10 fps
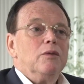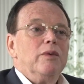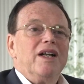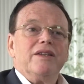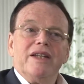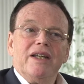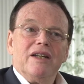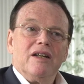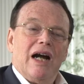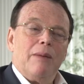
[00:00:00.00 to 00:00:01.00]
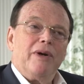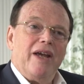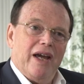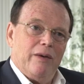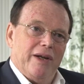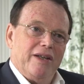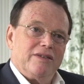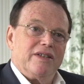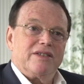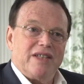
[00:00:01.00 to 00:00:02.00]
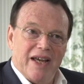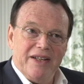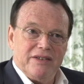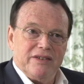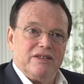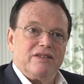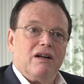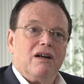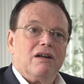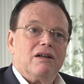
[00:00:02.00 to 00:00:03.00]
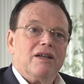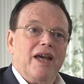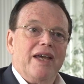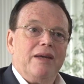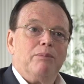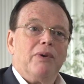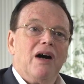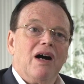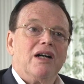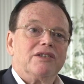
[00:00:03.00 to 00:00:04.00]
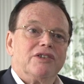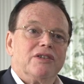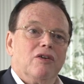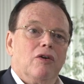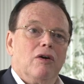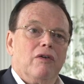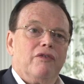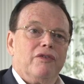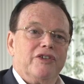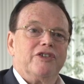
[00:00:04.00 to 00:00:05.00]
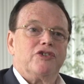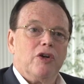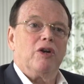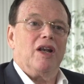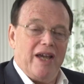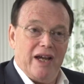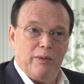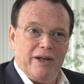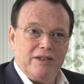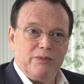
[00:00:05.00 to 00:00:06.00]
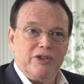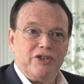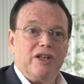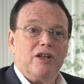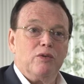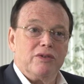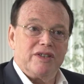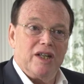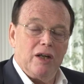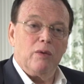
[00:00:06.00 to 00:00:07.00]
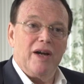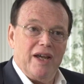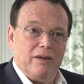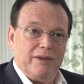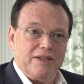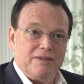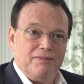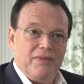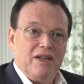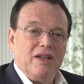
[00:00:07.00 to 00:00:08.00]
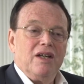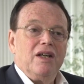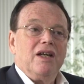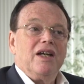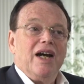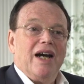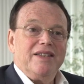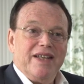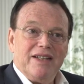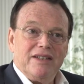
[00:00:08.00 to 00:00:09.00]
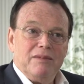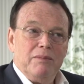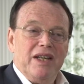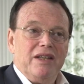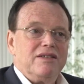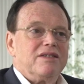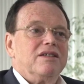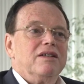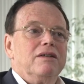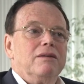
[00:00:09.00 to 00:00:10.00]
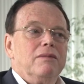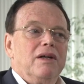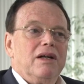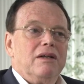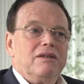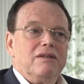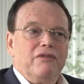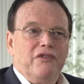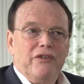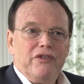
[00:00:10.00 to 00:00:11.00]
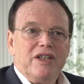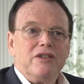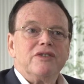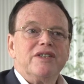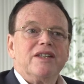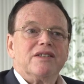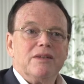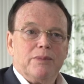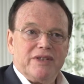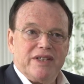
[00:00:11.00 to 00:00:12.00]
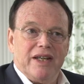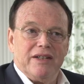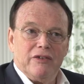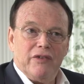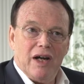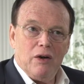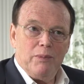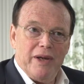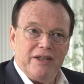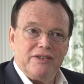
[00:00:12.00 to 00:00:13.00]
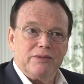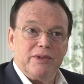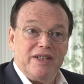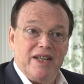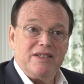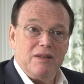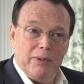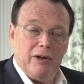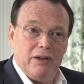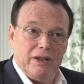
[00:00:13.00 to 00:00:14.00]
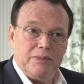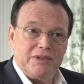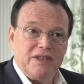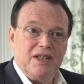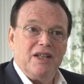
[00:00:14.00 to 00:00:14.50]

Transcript: Well, the upper airways, the sinuses, are a part of the total airways, which includes the lower airways. And that means 50% to 60% of our patients with nasal polyps